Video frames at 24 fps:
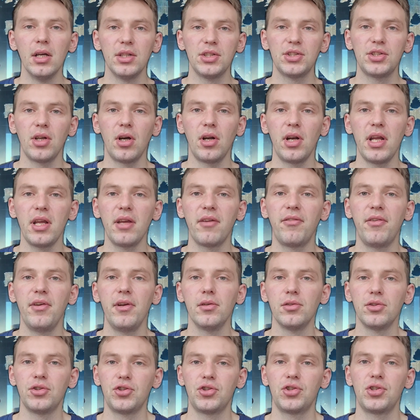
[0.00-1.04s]
studying
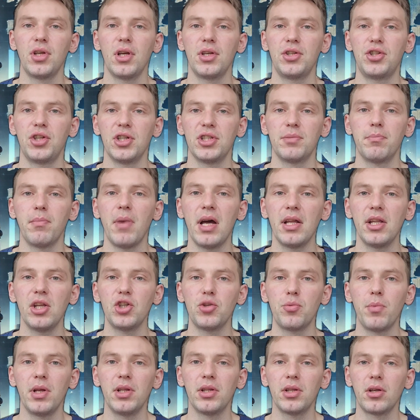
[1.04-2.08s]
fields such as
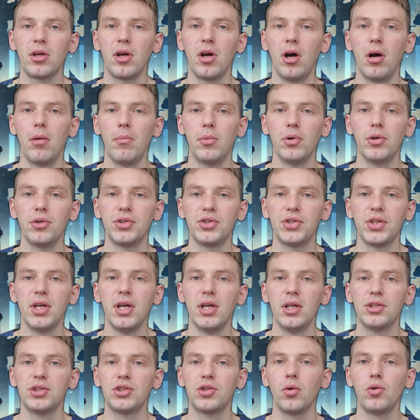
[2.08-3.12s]
management, commerce,
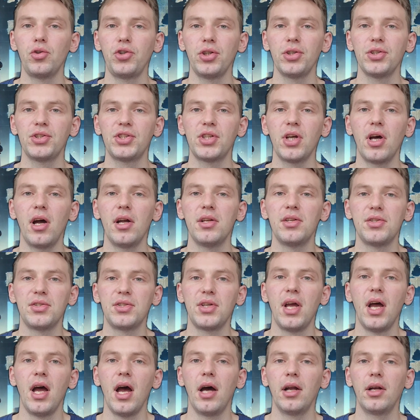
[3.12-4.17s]
social
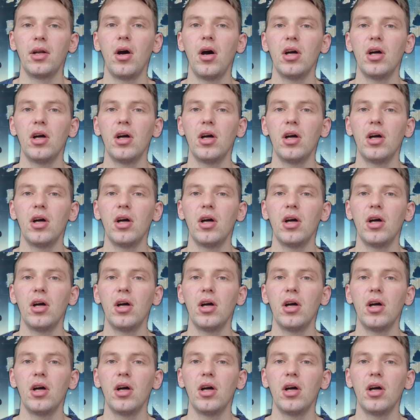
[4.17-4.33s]
sciences, and